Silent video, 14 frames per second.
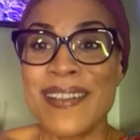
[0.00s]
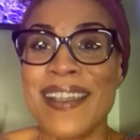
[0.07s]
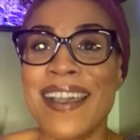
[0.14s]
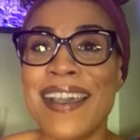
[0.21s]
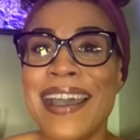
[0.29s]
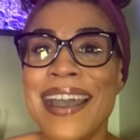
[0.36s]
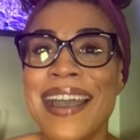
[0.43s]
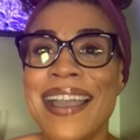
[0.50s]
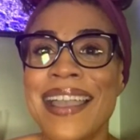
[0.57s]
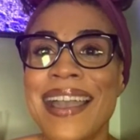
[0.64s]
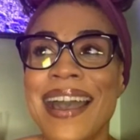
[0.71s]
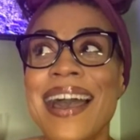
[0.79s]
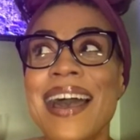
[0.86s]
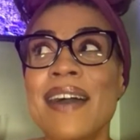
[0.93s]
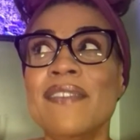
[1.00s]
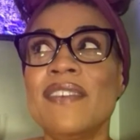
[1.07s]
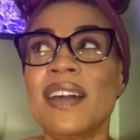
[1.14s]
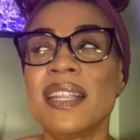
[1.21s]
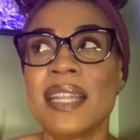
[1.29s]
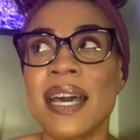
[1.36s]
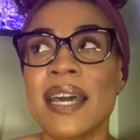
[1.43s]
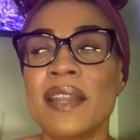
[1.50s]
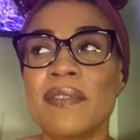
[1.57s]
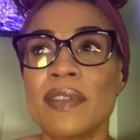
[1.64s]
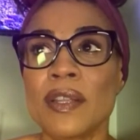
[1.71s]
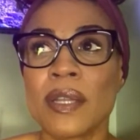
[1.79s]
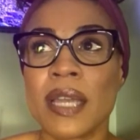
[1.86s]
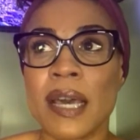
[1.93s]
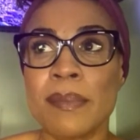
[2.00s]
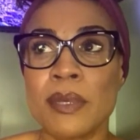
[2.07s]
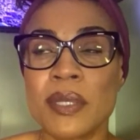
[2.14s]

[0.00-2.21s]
I have a lot of Labo